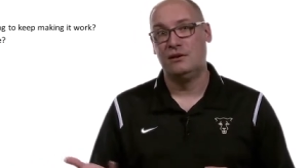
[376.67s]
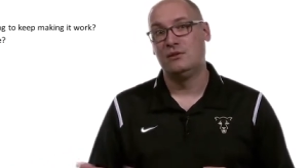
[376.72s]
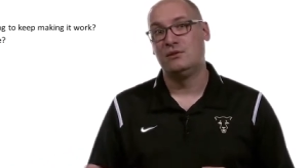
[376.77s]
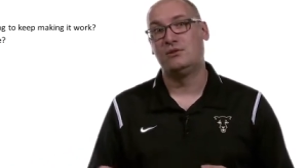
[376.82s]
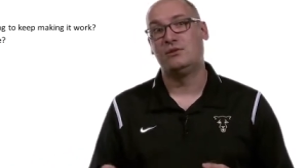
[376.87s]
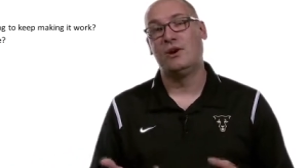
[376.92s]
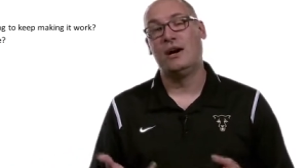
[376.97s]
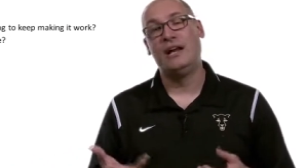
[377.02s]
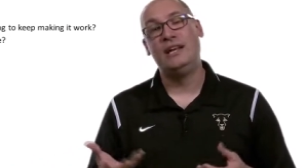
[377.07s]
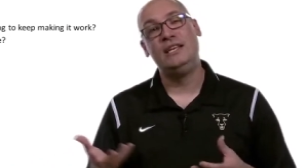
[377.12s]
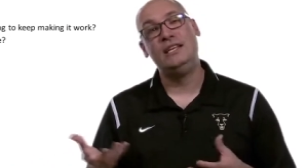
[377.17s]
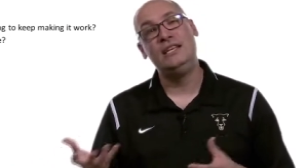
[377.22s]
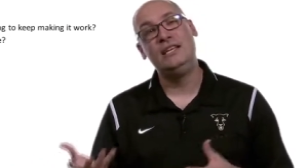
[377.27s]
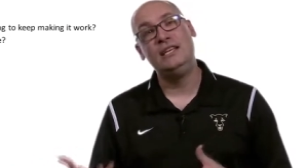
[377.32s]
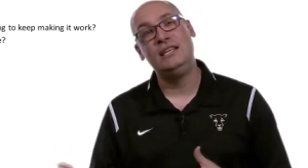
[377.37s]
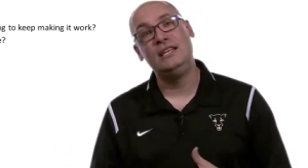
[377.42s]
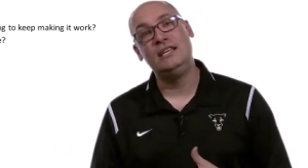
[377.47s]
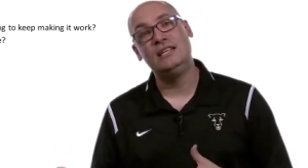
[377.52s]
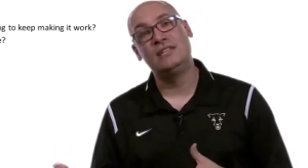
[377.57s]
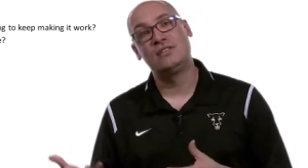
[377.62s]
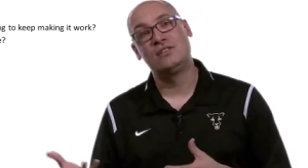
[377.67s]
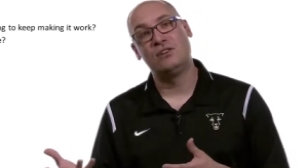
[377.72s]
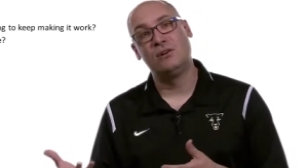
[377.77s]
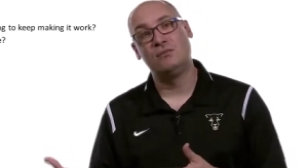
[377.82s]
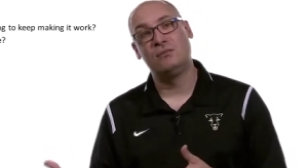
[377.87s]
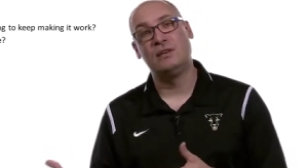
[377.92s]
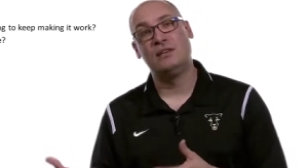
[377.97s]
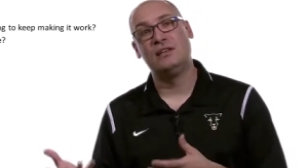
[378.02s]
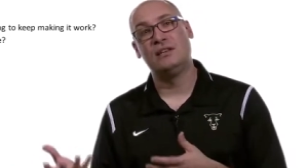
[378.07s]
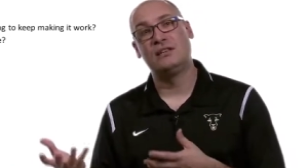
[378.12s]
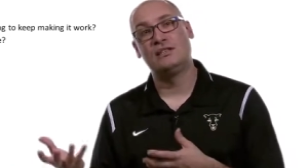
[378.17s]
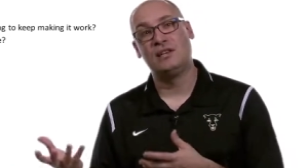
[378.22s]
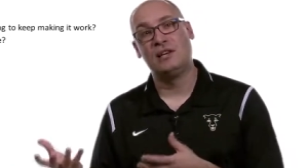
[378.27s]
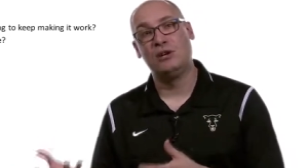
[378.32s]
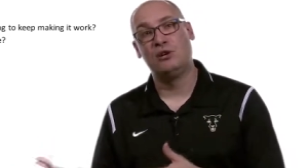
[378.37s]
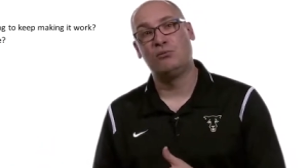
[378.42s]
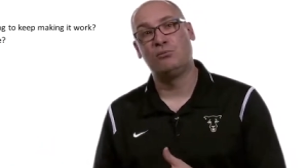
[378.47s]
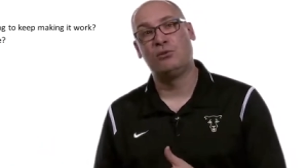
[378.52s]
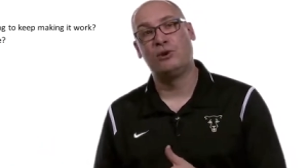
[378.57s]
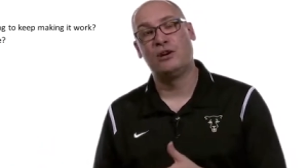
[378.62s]
So I need something that's
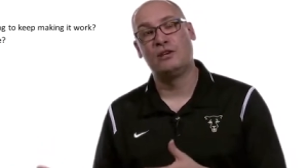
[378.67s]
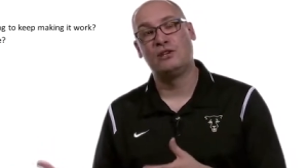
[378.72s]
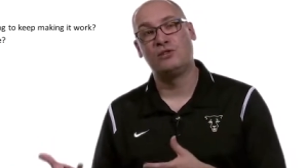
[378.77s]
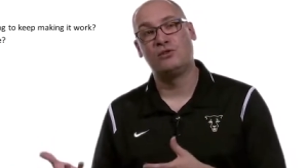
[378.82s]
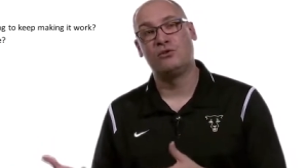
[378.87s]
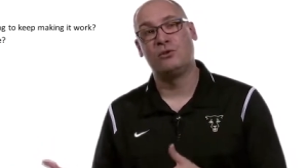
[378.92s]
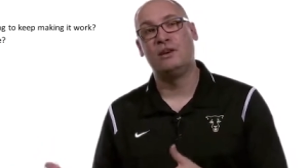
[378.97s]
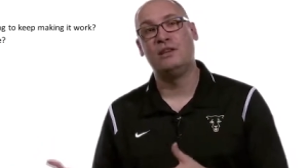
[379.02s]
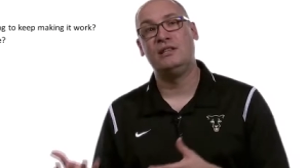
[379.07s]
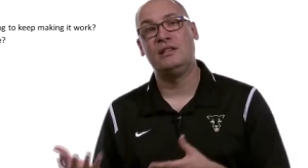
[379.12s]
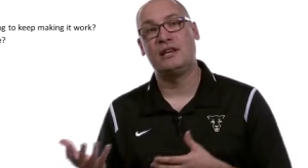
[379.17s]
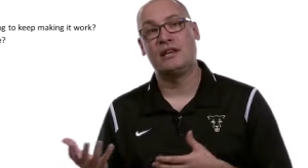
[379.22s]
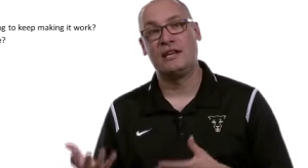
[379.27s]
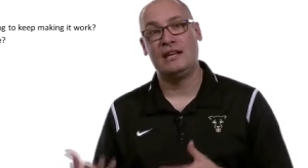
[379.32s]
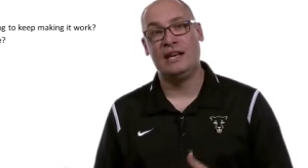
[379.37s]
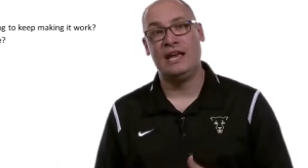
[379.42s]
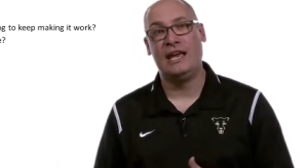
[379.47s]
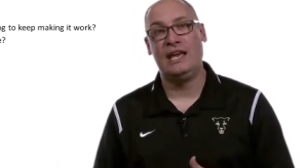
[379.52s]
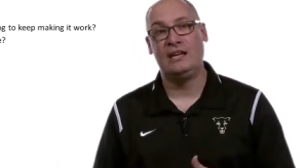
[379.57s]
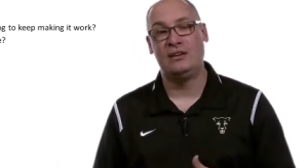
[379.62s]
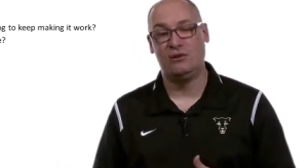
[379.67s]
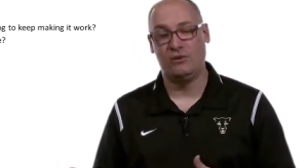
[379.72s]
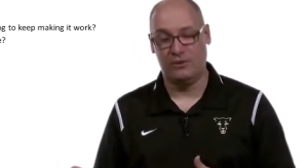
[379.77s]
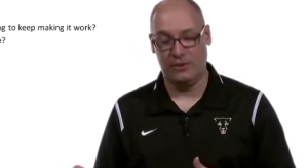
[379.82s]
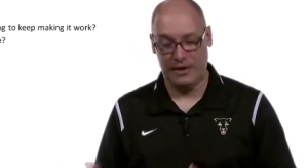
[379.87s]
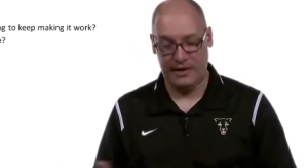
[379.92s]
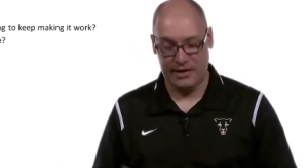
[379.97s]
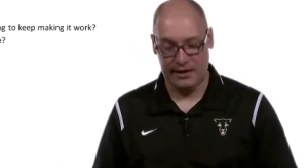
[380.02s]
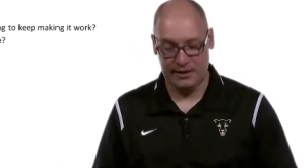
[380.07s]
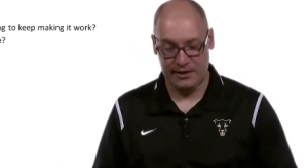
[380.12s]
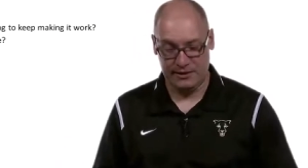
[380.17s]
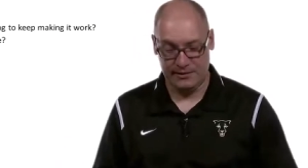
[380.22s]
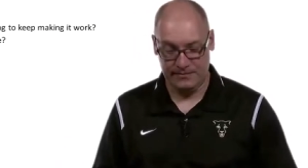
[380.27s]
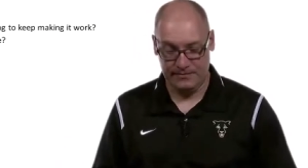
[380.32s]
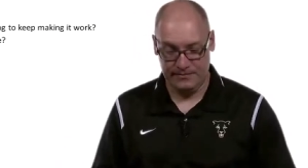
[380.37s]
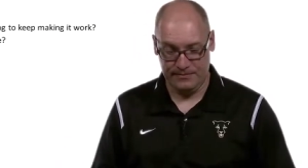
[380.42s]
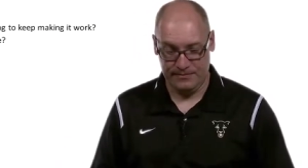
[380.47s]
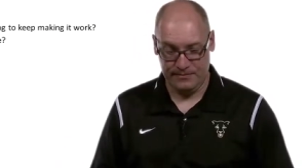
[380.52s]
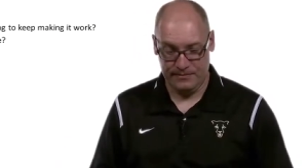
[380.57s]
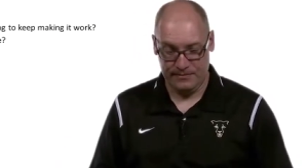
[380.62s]
enterprise grade that can handle that.
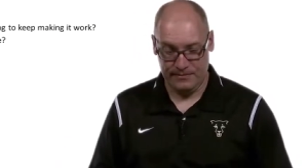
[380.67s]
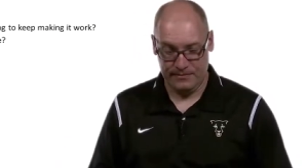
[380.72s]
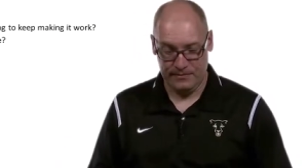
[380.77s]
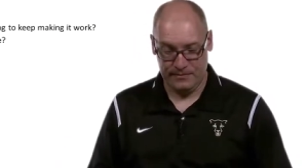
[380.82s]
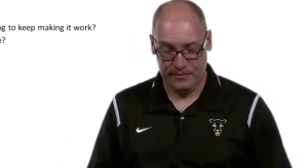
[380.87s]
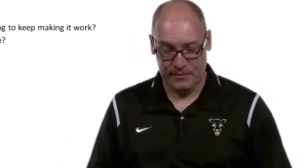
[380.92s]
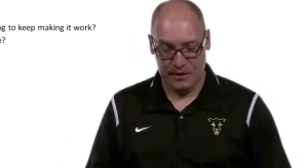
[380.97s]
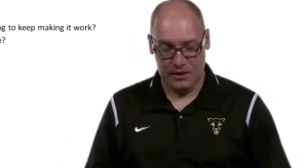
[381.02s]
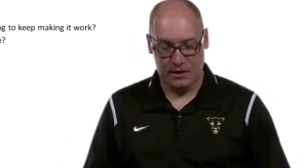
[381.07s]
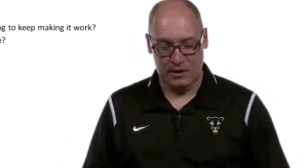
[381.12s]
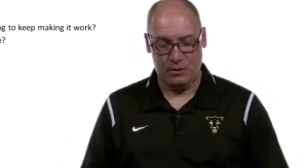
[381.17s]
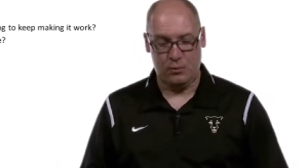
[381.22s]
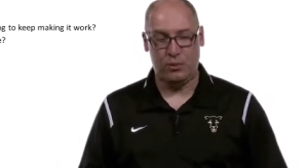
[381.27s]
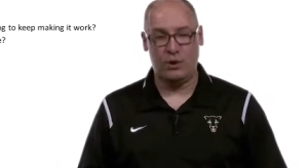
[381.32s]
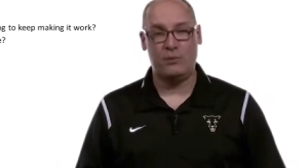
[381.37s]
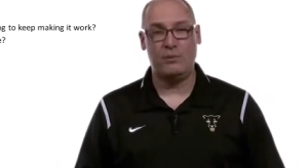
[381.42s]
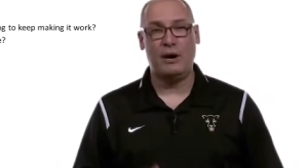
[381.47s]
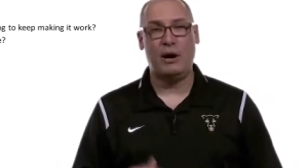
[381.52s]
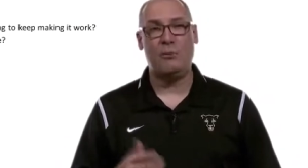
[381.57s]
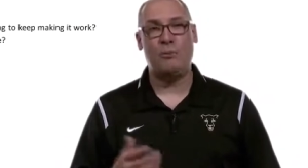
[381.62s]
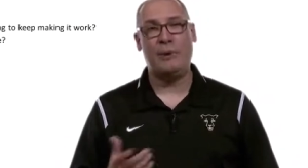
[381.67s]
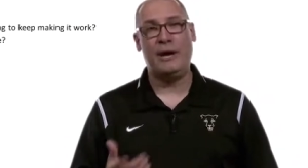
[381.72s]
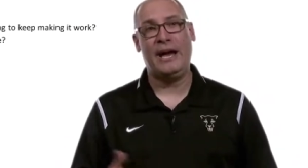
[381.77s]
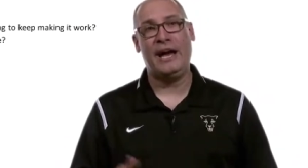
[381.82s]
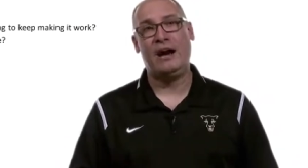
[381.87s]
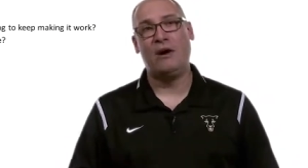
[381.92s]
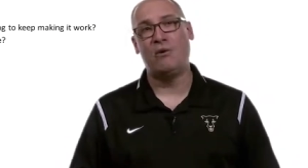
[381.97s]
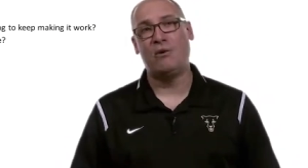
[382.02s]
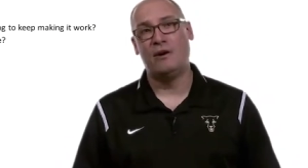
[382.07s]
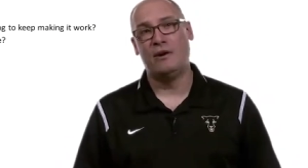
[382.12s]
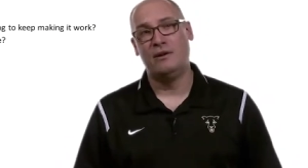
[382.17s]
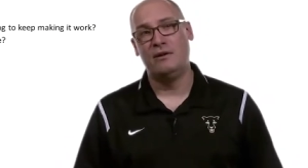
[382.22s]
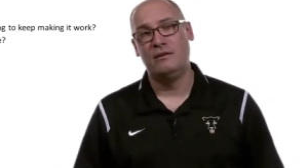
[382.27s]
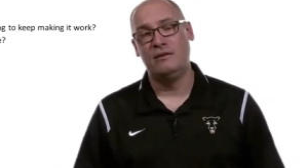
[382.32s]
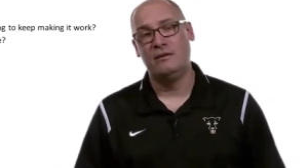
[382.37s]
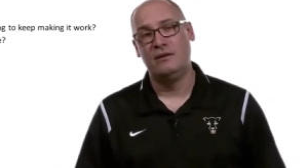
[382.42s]
What about power?